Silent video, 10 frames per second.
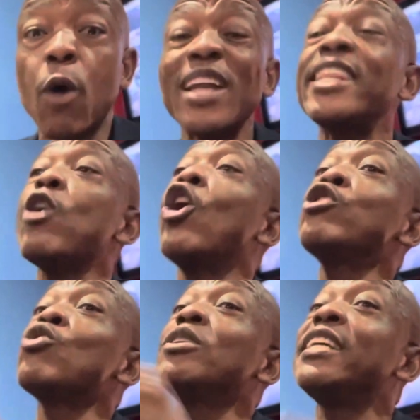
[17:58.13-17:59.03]
what they
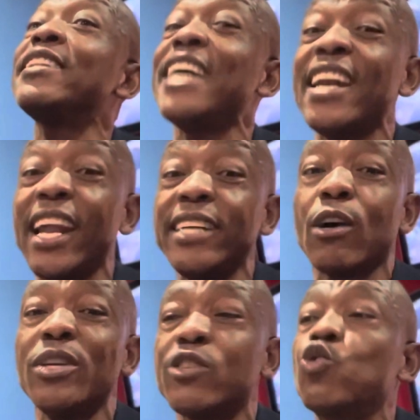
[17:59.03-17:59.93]
also did then later
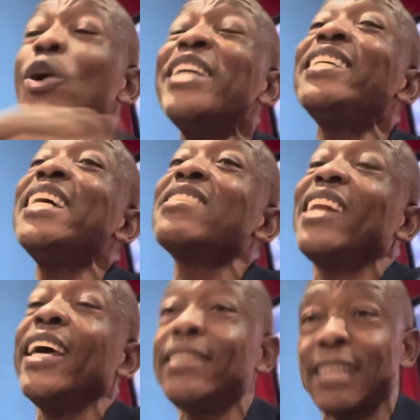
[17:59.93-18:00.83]
on is 20 years
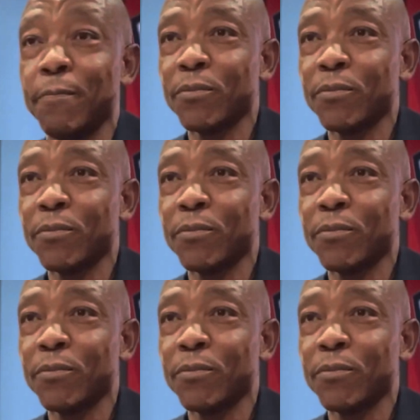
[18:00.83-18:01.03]
later,